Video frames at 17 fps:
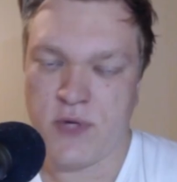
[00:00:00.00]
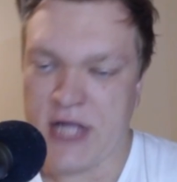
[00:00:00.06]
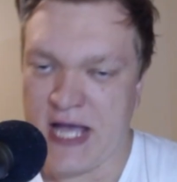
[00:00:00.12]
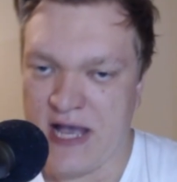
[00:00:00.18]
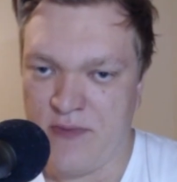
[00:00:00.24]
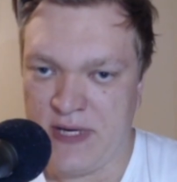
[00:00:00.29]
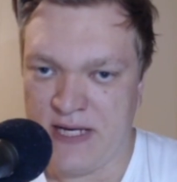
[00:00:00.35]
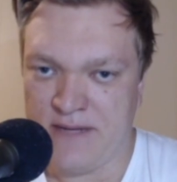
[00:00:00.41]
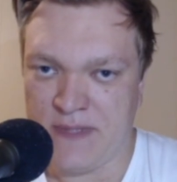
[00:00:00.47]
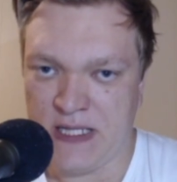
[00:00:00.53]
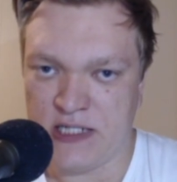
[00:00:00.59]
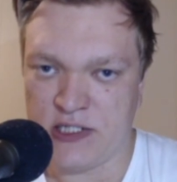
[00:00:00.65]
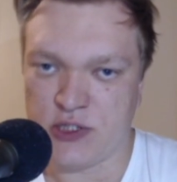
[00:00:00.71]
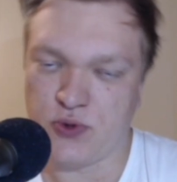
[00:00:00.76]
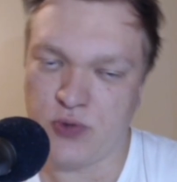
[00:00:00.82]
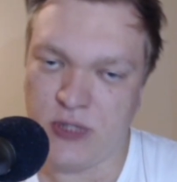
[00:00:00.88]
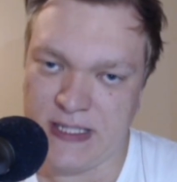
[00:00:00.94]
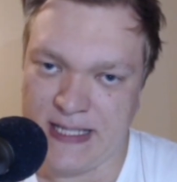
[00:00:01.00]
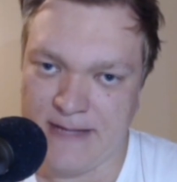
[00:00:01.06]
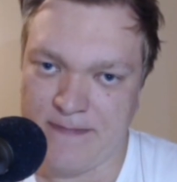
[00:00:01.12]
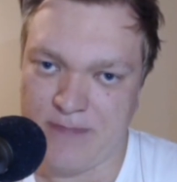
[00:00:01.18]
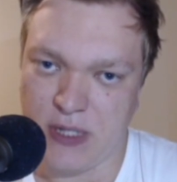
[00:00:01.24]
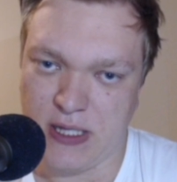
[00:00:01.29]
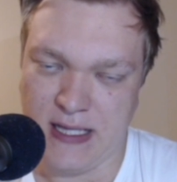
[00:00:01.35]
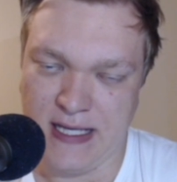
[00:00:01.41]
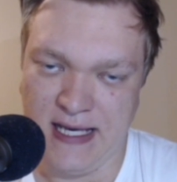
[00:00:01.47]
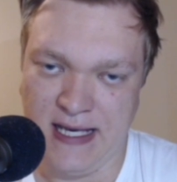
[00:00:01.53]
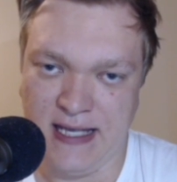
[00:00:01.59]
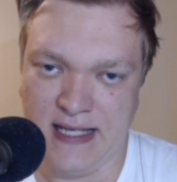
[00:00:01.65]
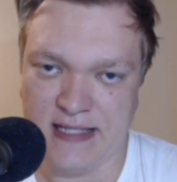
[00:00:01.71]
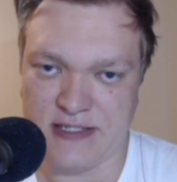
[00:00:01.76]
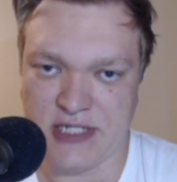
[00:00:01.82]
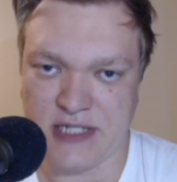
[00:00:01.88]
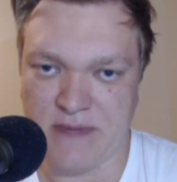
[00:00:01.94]
how many players will then
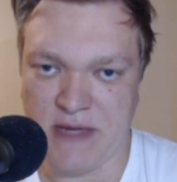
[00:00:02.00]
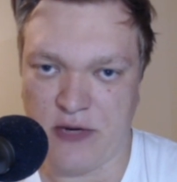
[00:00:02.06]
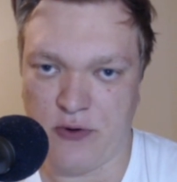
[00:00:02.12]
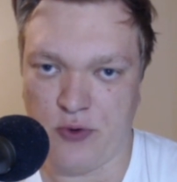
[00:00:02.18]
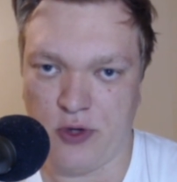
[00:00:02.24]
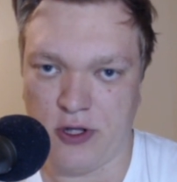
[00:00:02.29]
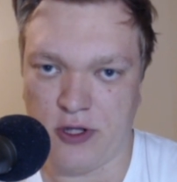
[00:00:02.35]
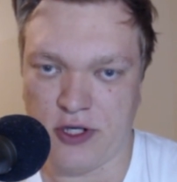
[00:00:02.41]
play the Trackmania World